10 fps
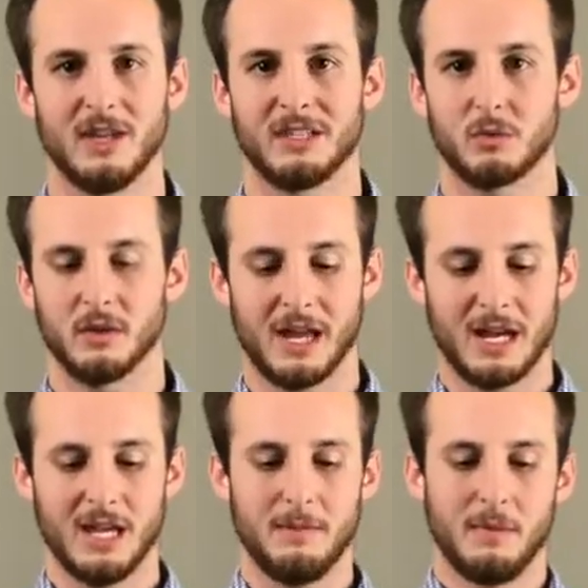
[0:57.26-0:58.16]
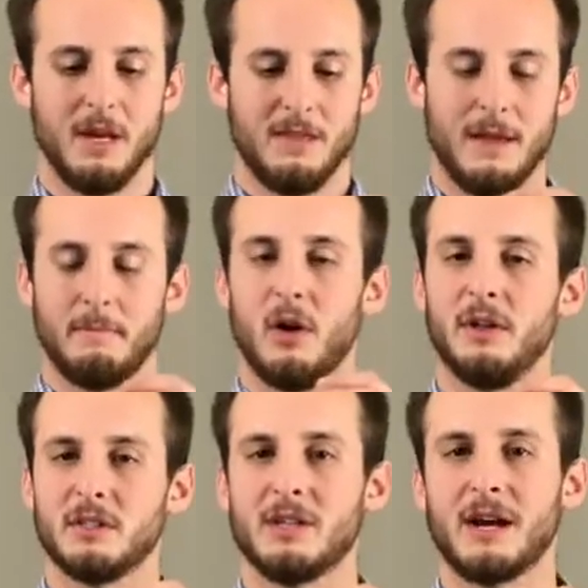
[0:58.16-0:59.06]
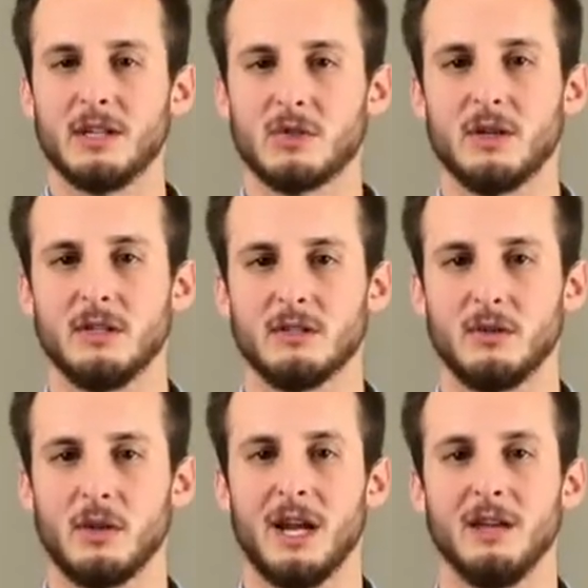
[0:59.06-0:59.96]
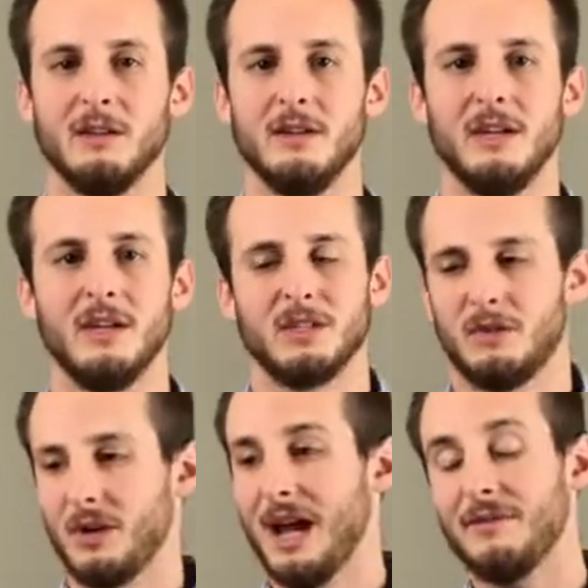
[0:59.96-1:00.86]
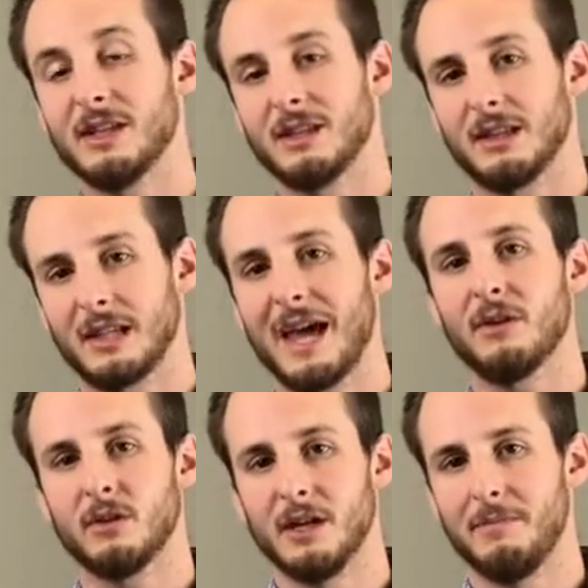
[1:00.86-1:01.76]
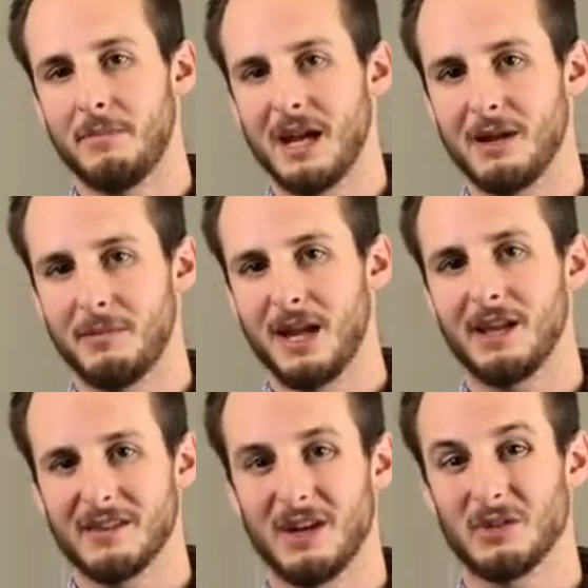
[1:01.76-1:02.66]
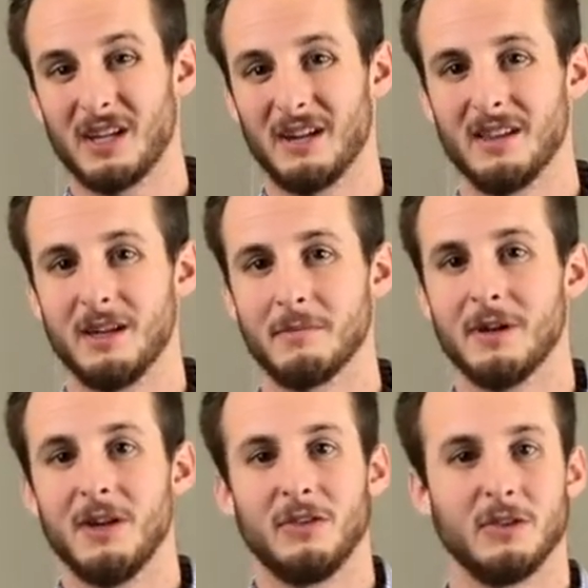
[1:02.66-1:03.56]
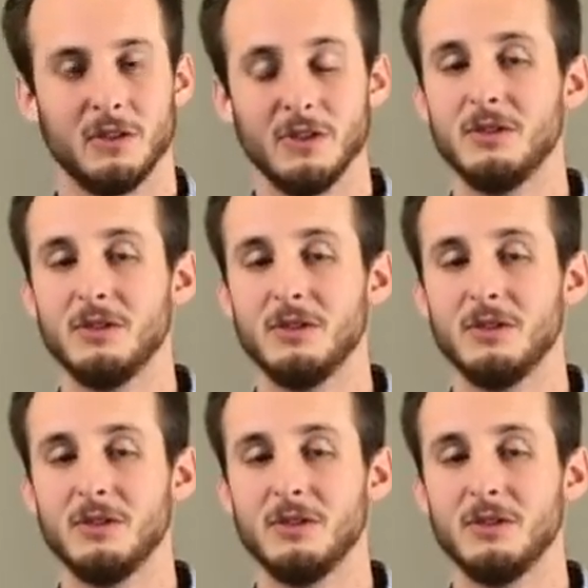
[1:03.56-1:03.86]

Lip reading: So that's where that ball and socket joint is located. So if you're having lateral hip pain, pain on the outside of the hip, the good